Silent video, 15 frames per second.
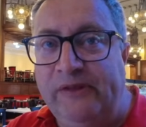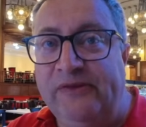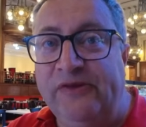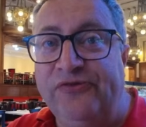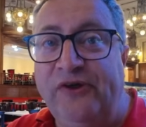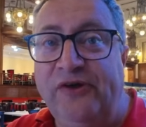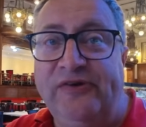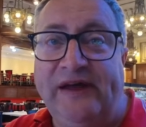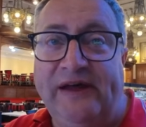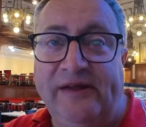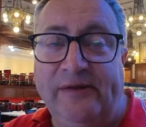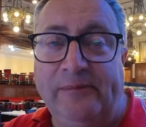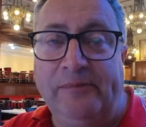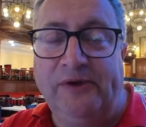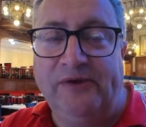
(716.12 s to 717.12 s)
And there's no
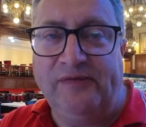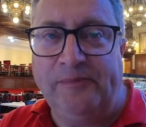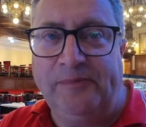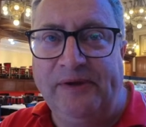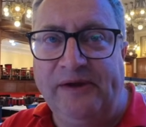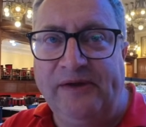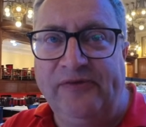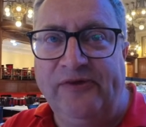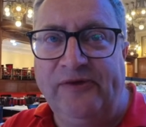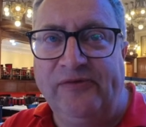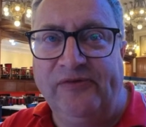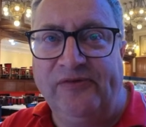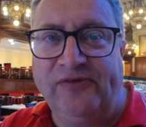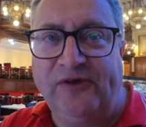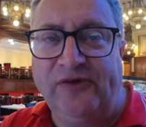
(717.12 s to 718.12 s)
doubt that Moevenpick, in
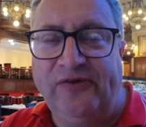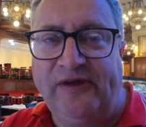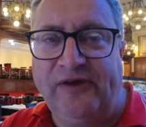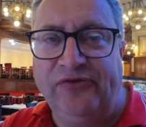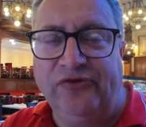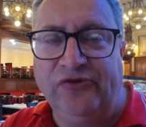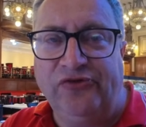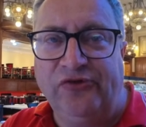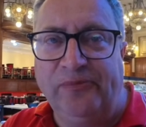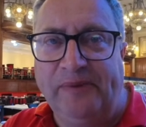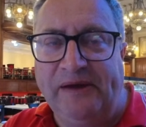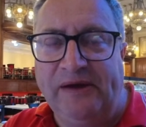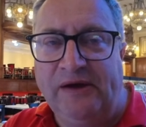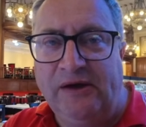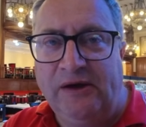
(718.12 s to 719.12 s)
terms of its hotels, used to
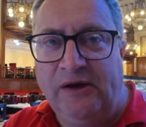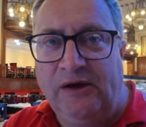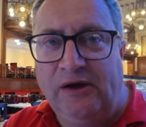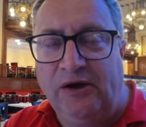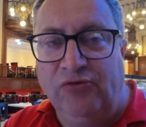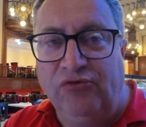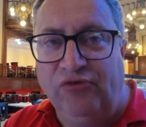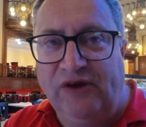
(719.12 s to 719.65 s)
be a